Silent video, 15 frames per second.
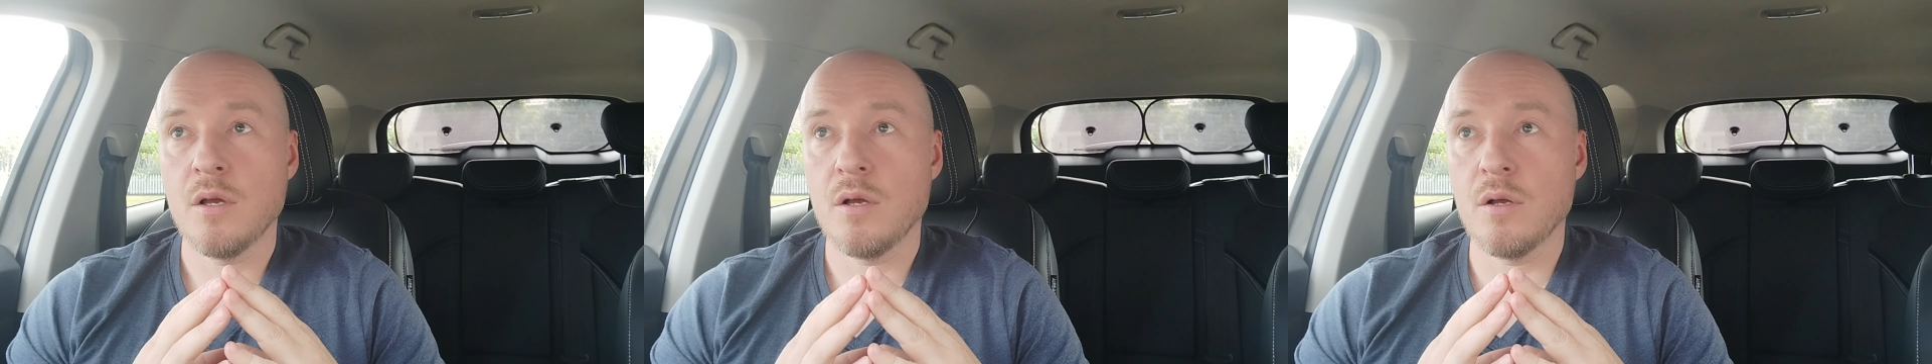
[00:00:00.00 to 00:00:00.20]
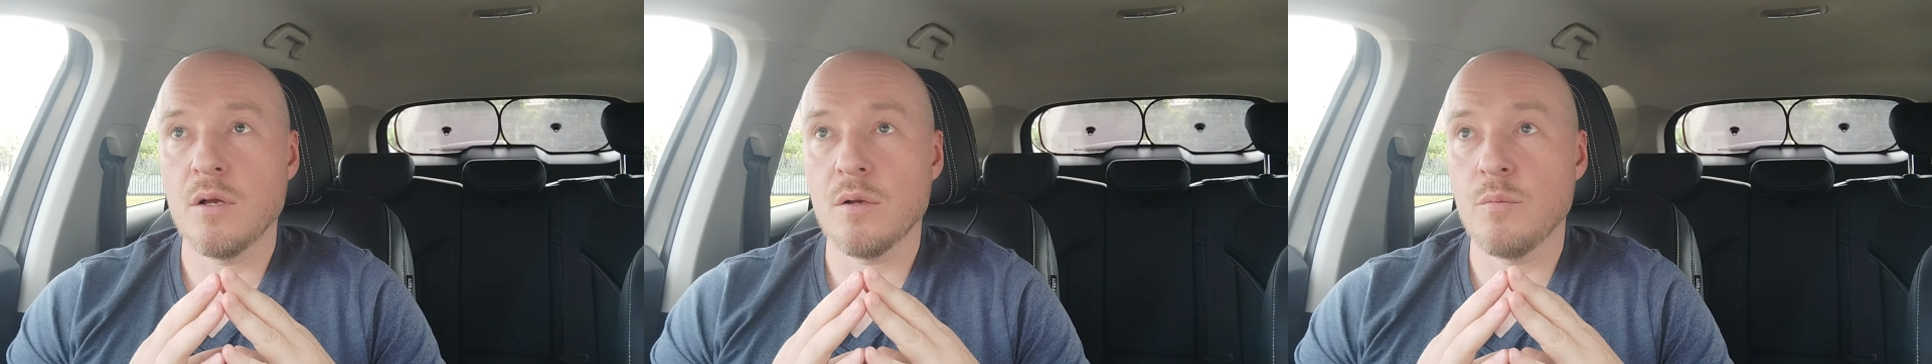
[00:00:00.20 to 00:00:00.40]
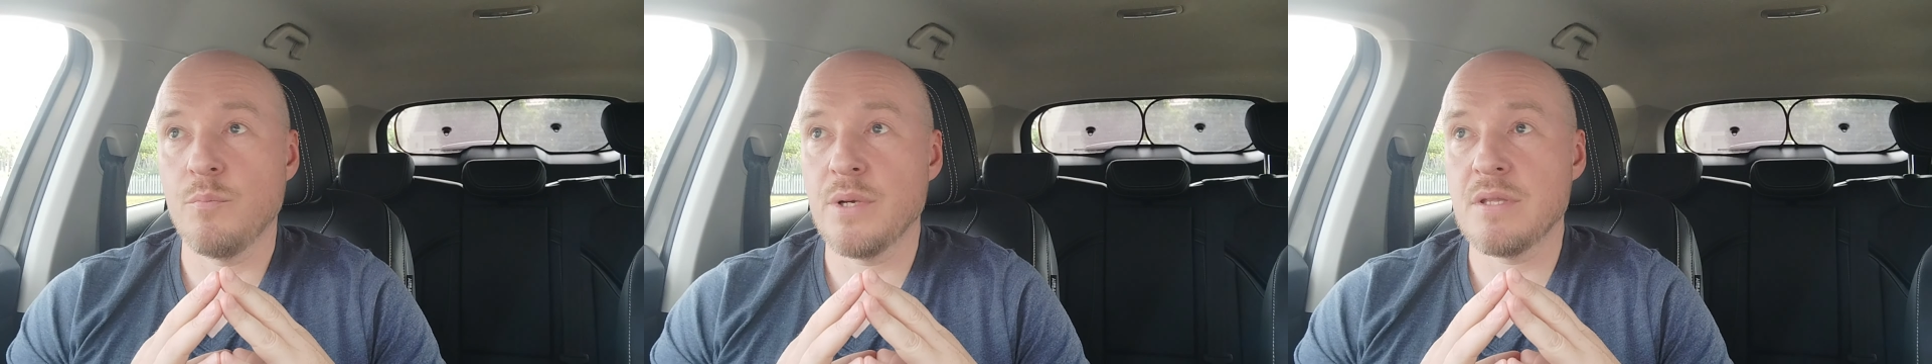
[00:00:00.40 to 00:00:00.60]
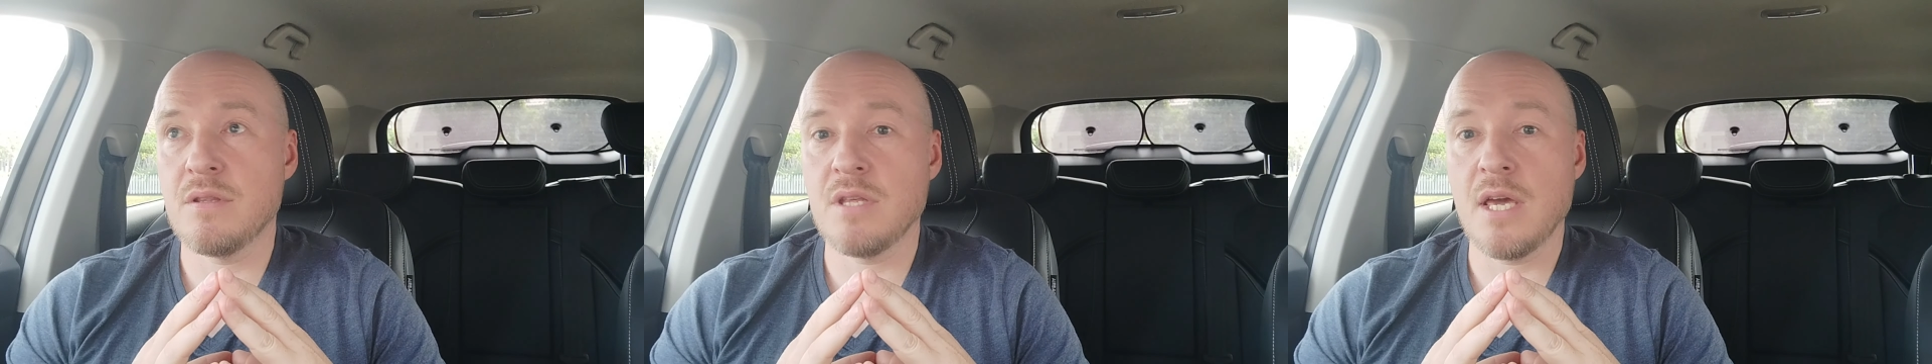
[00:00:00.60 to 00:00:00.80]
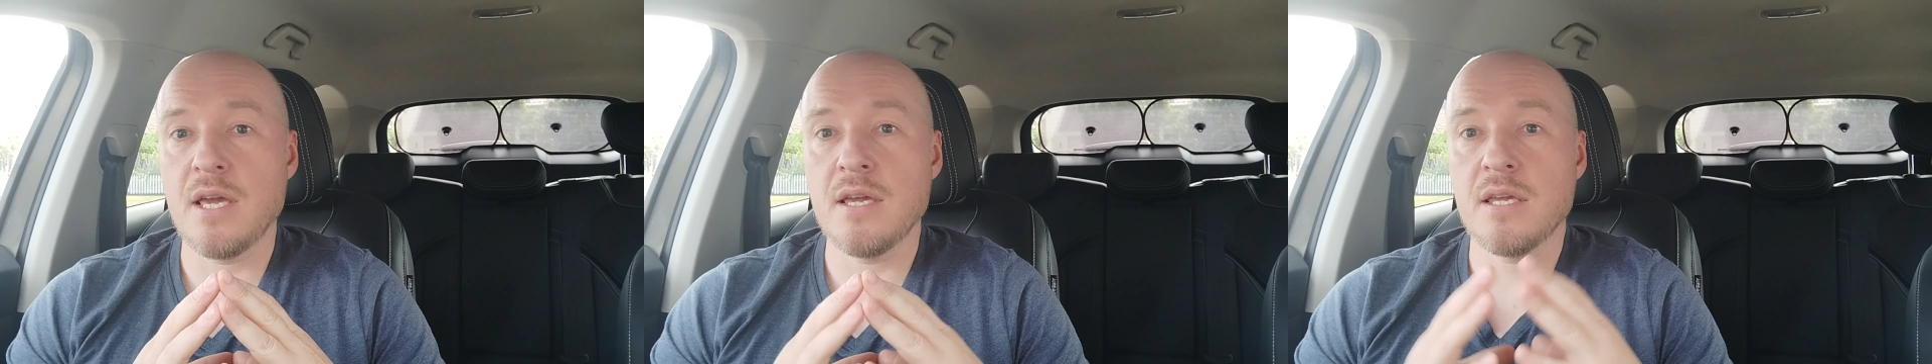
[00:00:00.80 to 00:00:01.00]

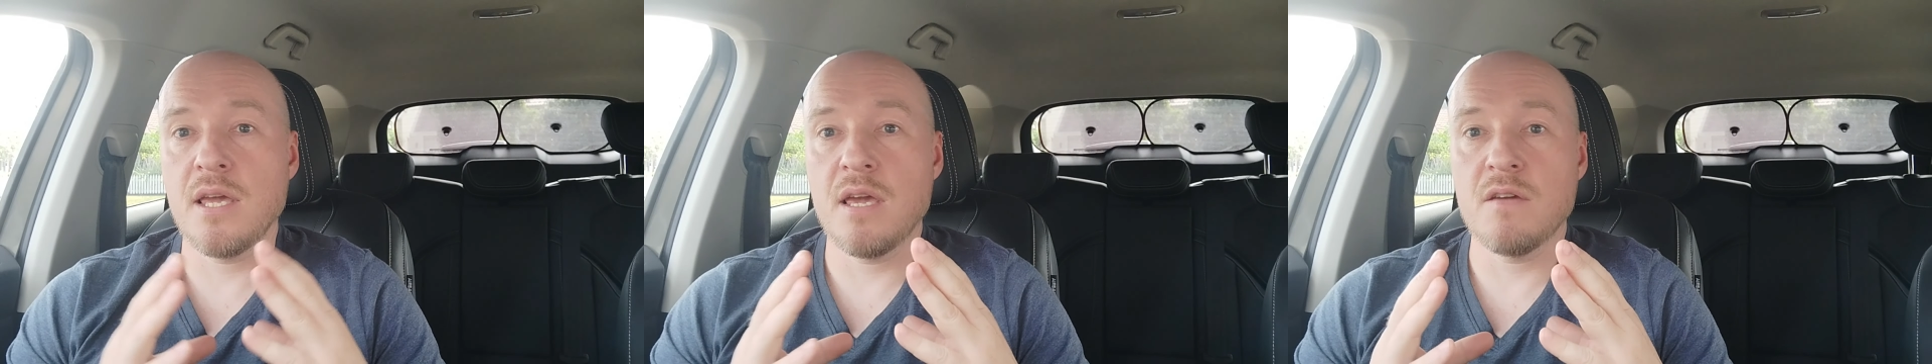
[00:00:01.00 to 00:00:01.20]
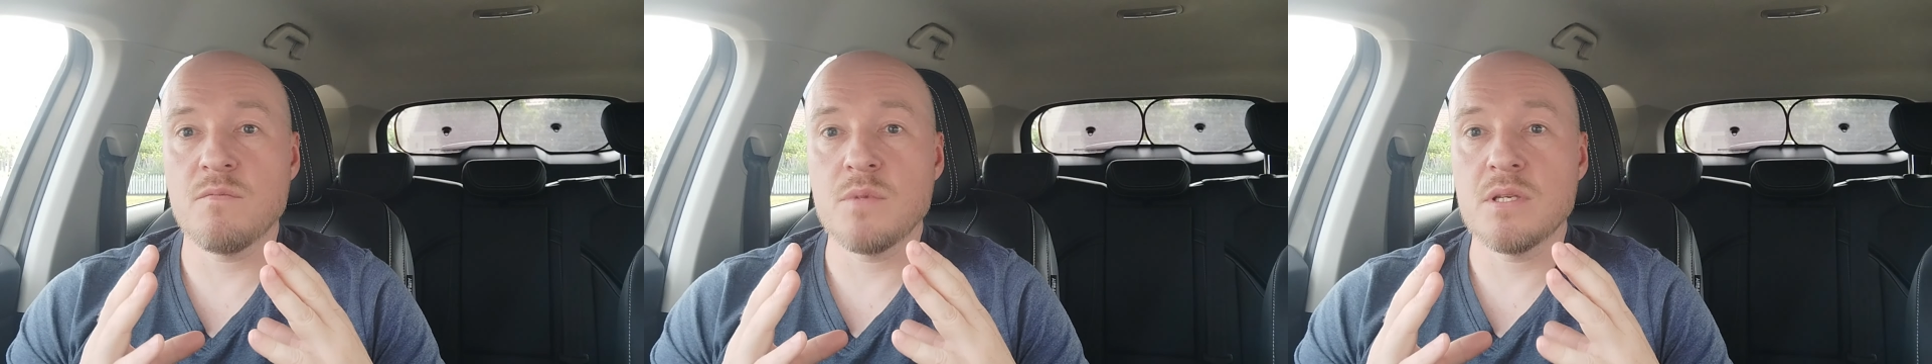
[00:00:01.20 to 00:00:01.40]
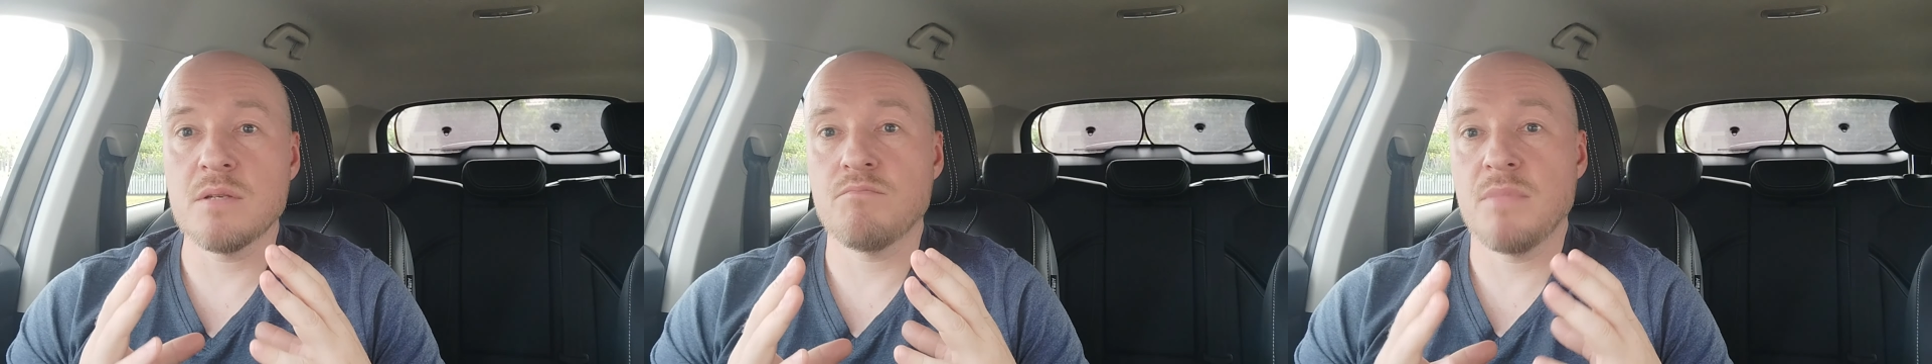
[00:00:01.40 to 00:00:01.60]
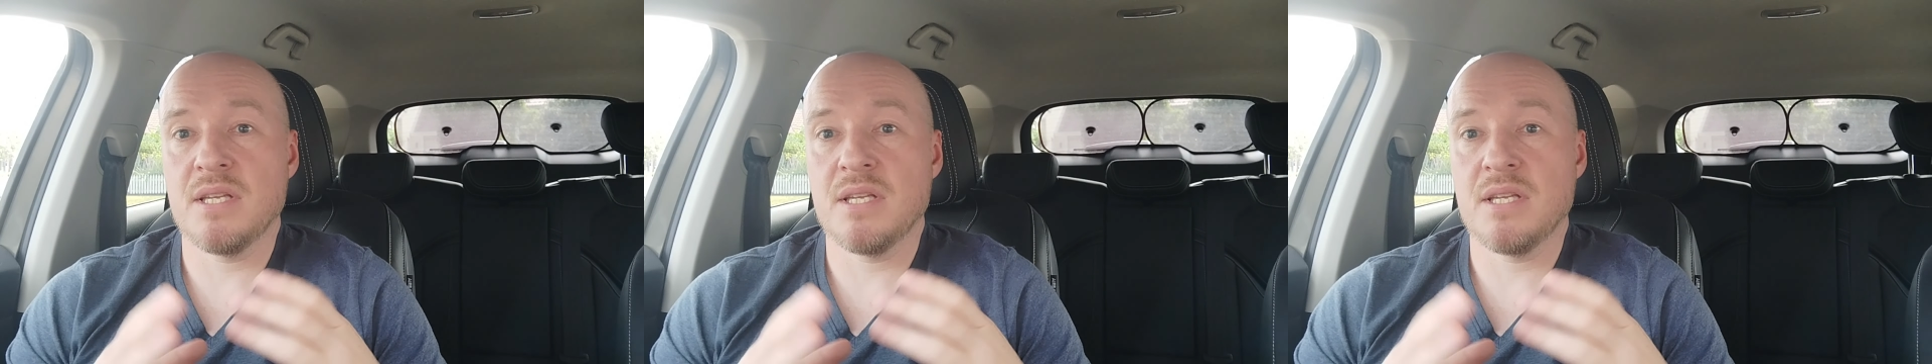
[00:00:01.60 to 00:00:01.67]
but they gave me